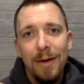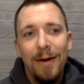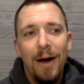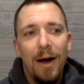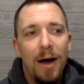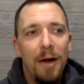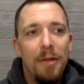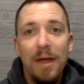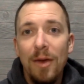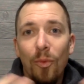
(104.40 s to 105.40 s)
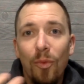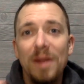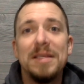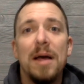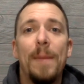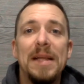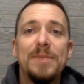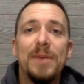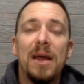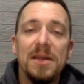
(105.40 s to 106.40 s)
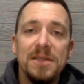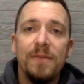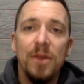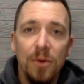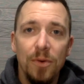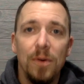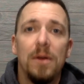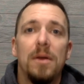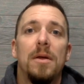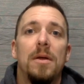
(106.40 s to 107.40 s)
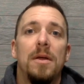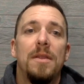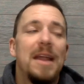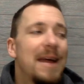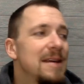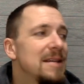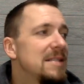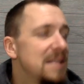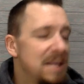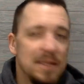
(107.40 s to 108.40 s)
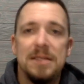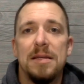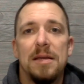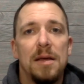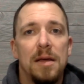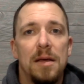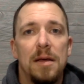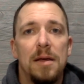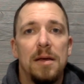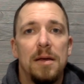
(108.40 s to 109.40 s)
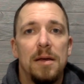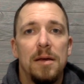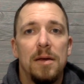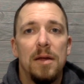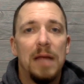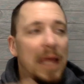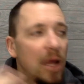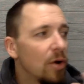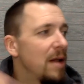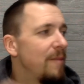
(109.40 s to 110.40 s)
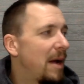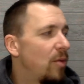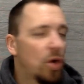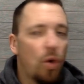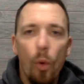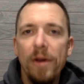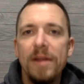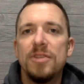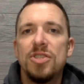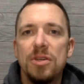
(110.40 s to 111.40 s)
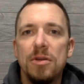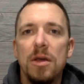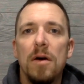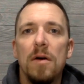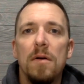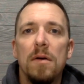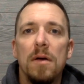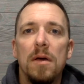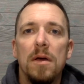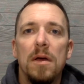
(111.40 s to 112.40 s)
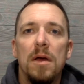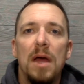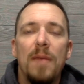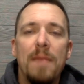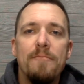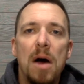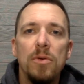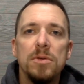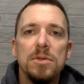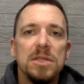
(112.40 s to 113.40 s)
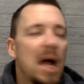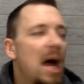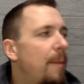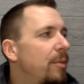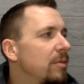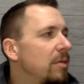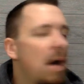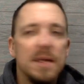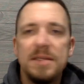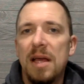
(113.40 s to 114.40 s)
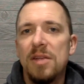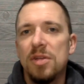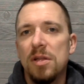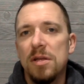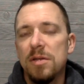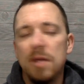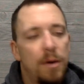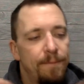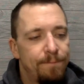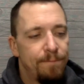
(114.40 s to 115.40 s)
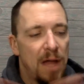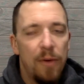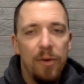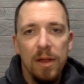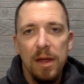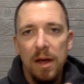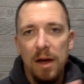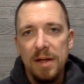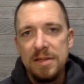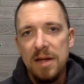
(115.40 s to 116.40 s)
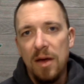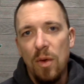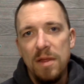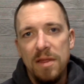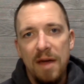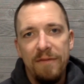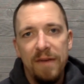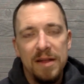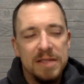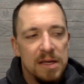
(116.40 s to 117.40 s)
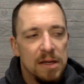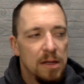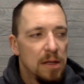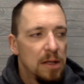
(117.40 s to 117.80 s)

Uh, then what's up? It is because of you that I exist here in my recording studio and my mountaintop Los Angeles. No, not really. Uh, it's not quite that fancy.